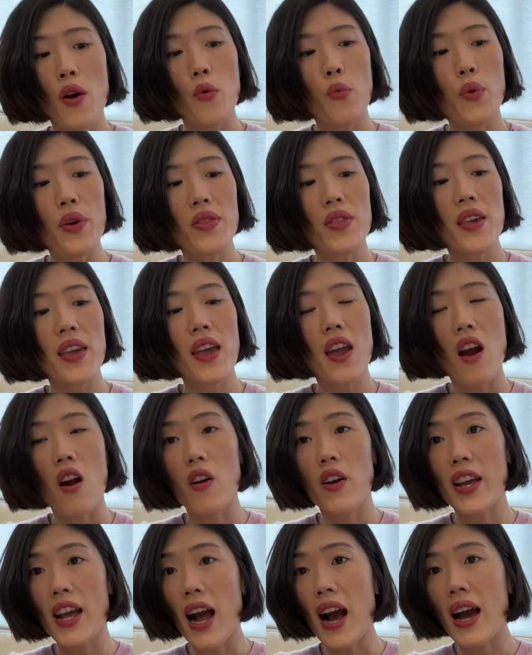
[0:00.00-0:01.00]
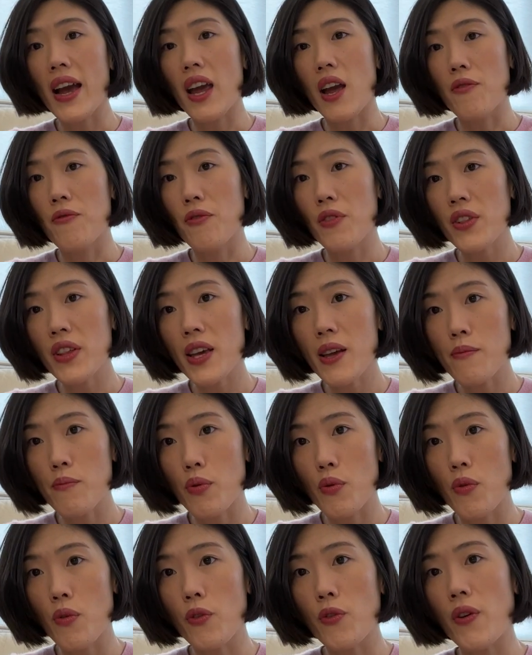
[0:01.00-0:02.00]
With the REI affiliate
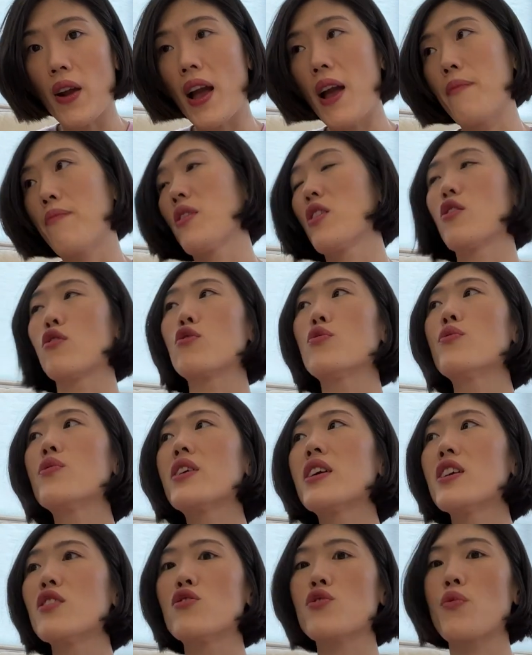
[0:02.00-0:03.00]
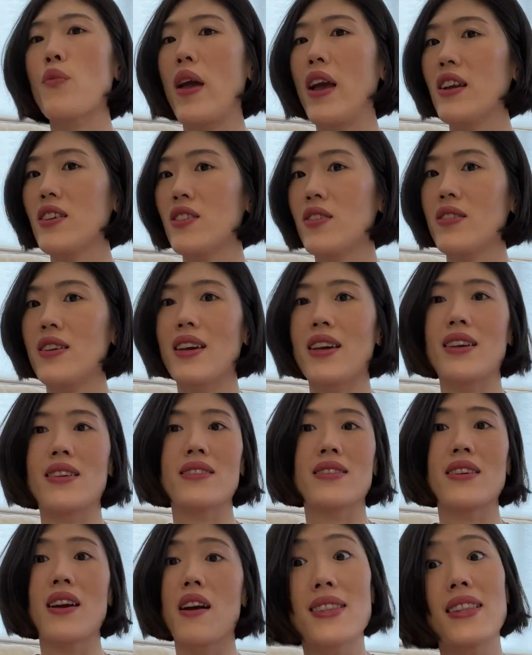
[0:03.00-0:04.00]
program, the cookie duration is,